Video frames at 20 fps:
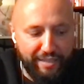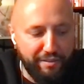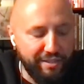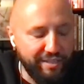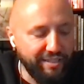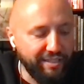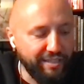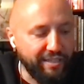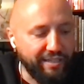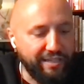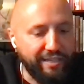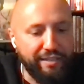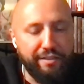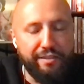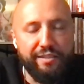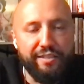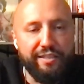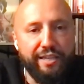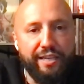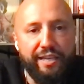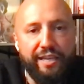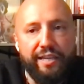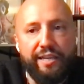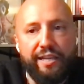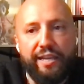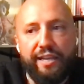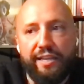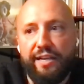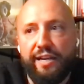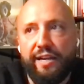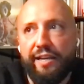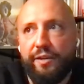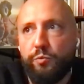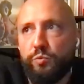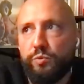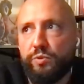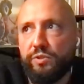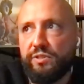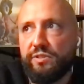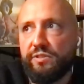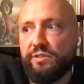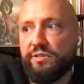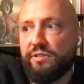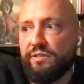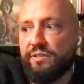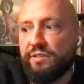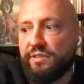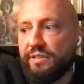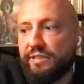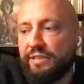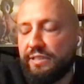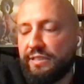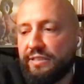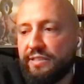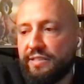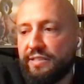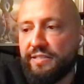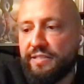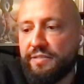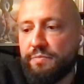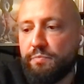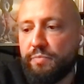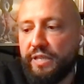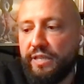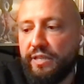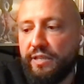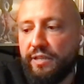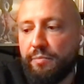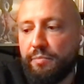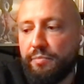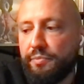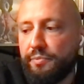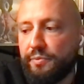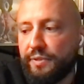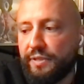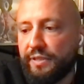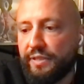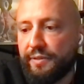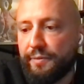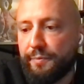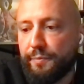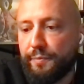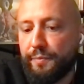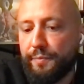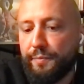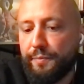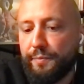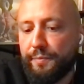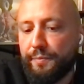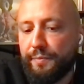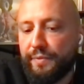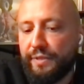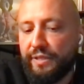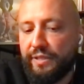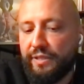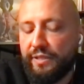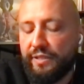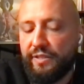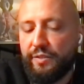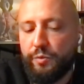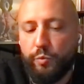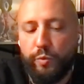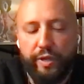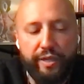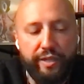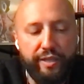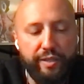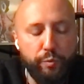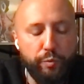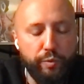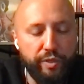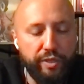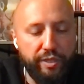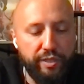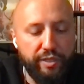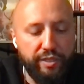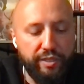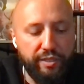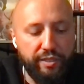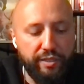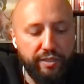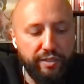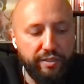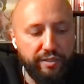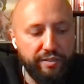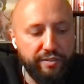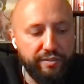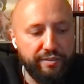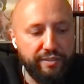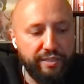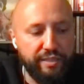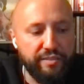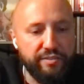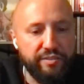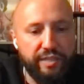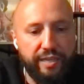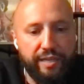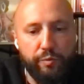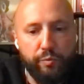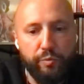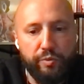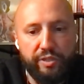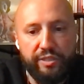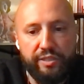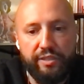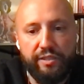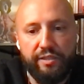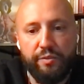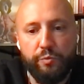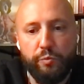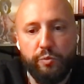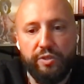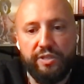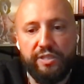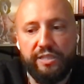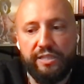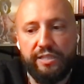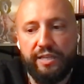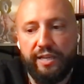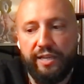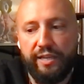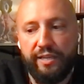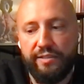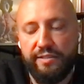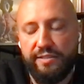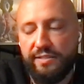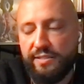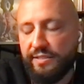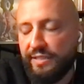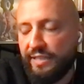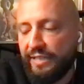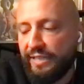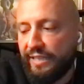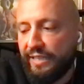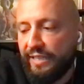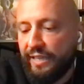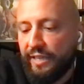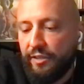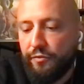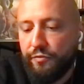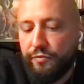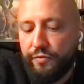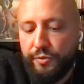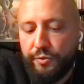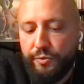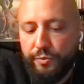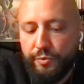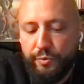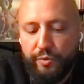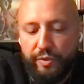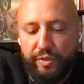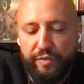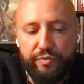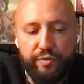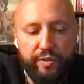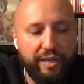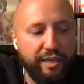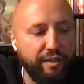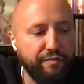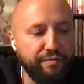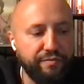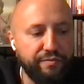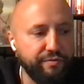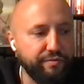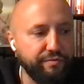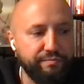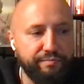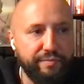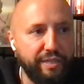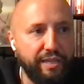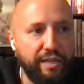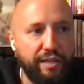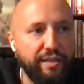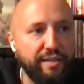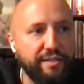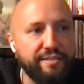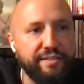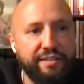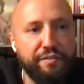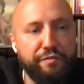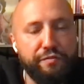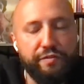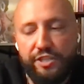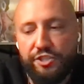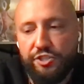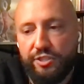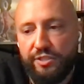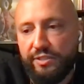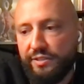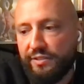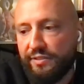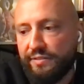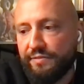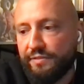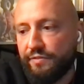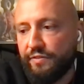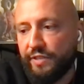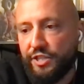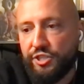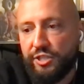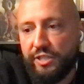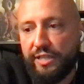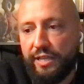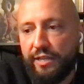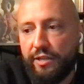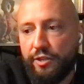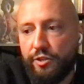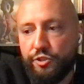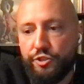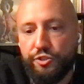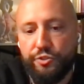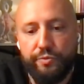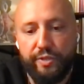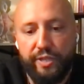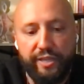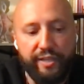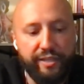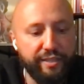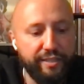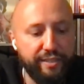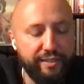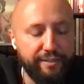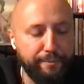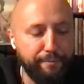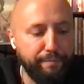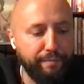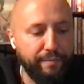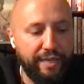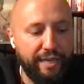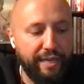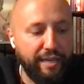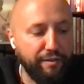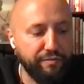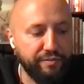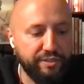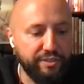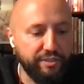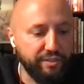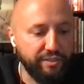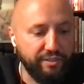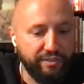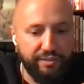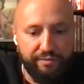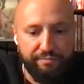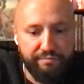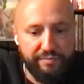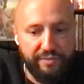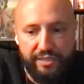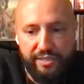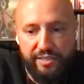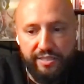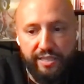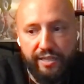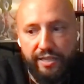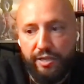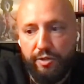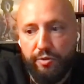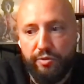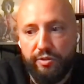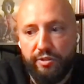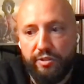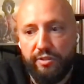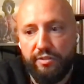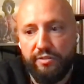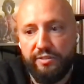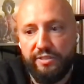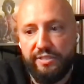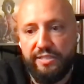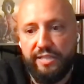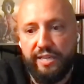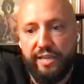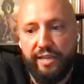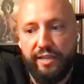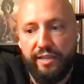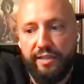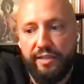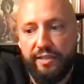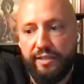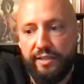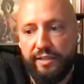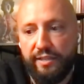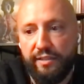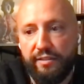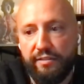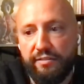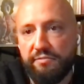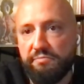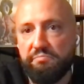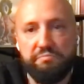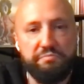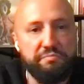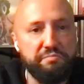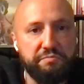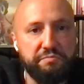I think AI will speed up the way we interact with the clients. If you have, let's say, a fashion catalog shooting, after a 10-hour day and